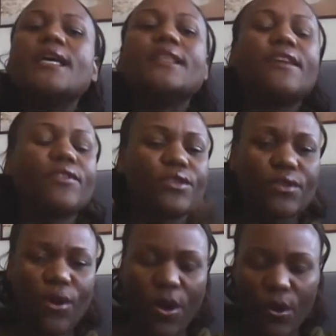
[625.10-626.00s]
there's
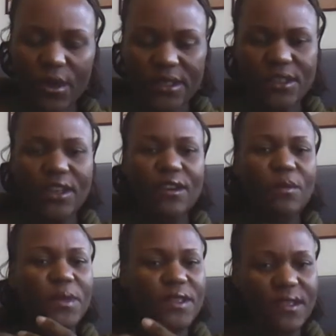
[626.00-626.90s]
always going
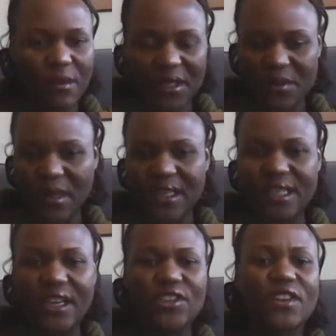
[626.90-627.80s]
to be some
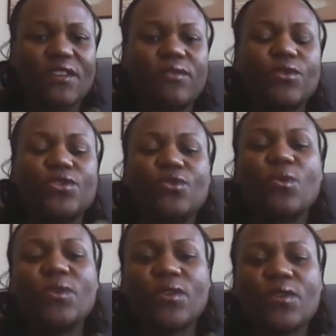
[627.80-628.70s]
expectation. Of course, you
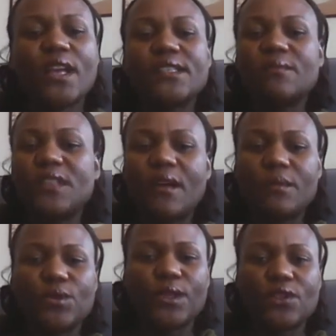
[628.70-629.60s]
won't know that
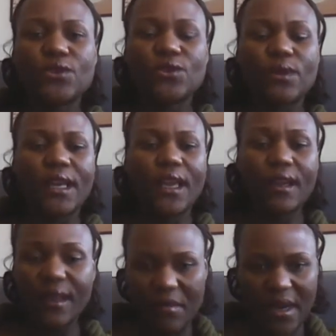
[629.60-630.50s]
sometimes when it's too late.
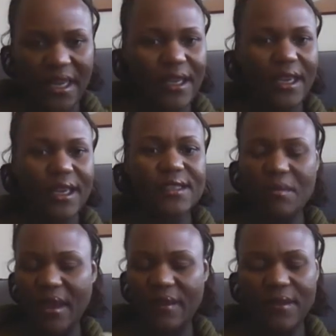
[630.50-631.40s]
In my case, in
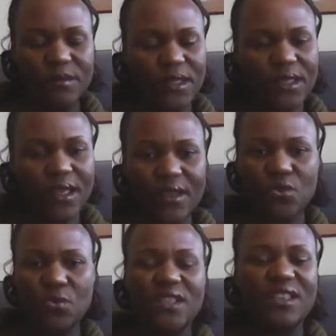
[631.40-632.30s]
my family's case,
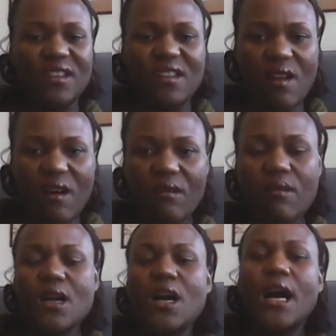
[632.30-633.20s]
we didn't know.
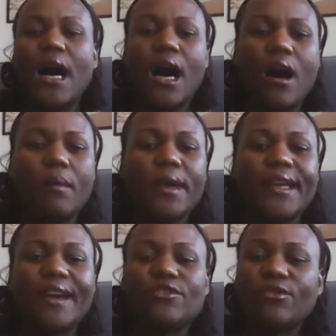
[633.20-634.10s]
And
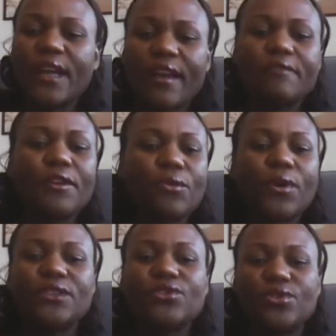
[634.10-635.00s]
I don't ever
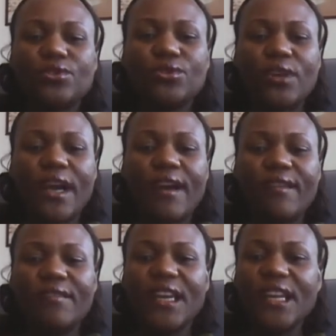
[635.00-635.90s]
want to have
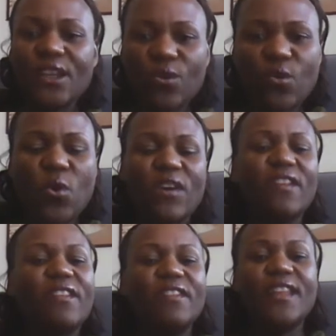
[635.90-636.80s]
anyone
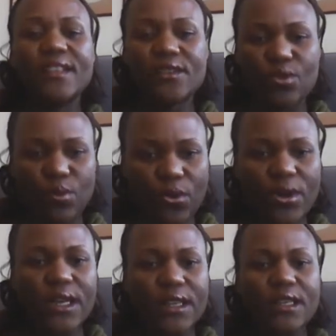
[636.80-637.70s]
that's
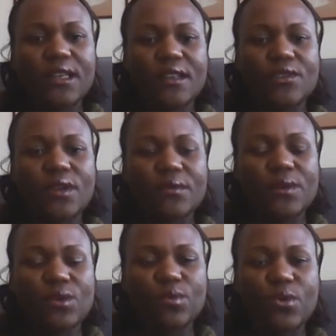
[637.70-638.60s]
supporting the kids that we
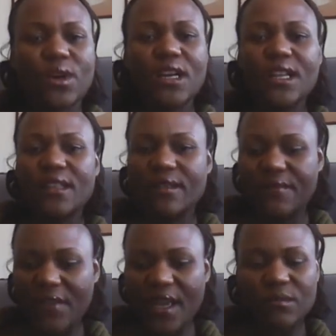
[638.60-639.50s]
support and the
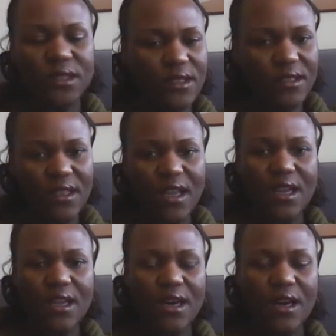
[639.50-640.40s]
families
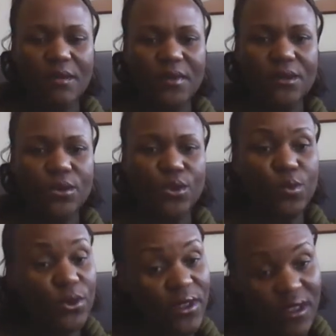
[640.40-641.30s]
that we
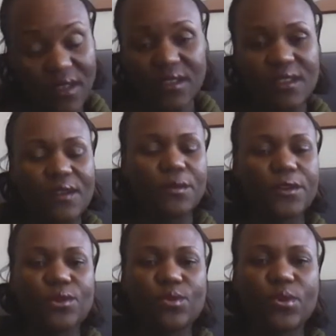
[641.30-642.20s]
support, the kids that we're
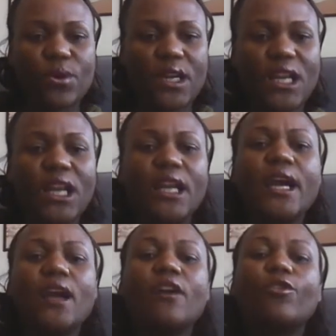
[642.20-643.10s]
supporting,
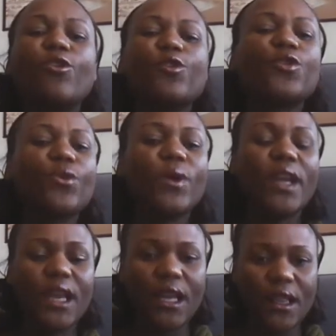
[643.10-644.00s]
go through
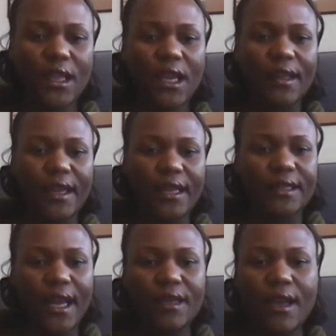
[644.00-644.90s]
anything like
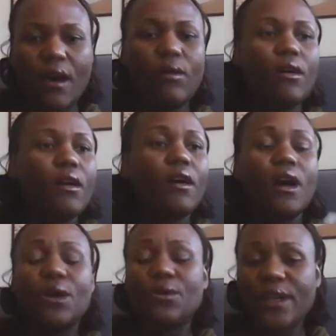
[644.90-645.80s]
that. Now,
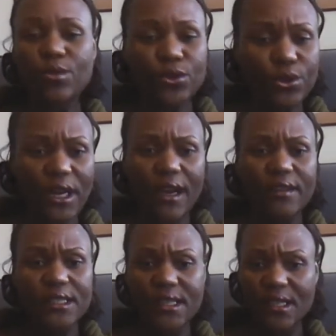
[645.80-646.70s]
are we able to
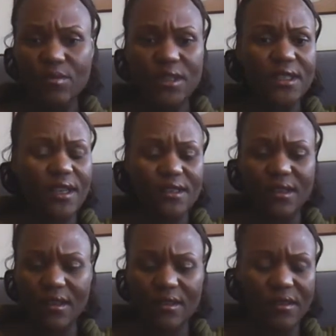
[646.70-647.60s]
guarantee, besides
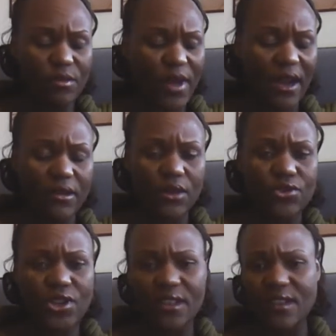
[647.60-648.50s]
the background
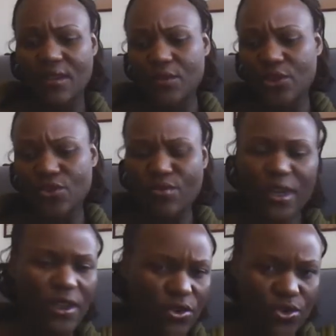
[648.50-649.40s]
check that we do,
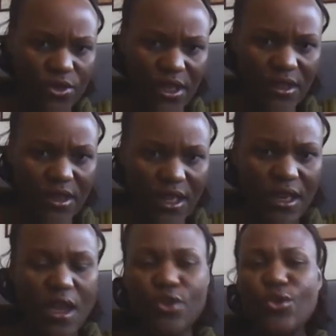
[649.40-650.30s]
making sure that
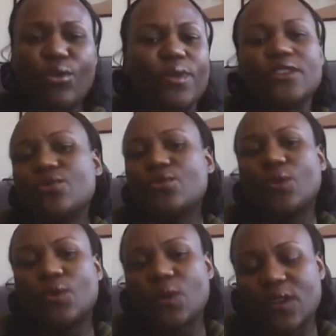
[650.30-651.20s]
no
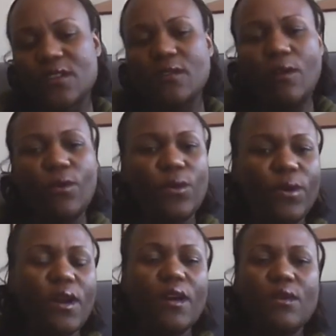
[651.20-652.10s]
mentor works
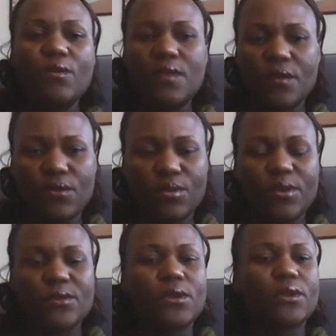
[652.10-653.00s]
alone with a group
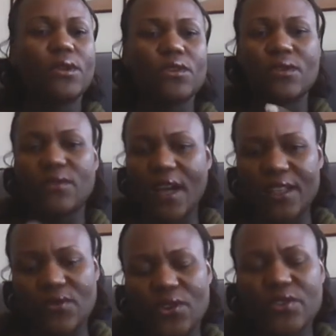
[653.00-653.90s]
of girls or vice
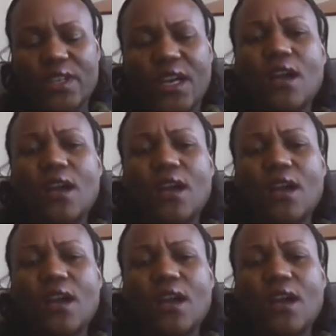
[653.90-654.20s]
versa?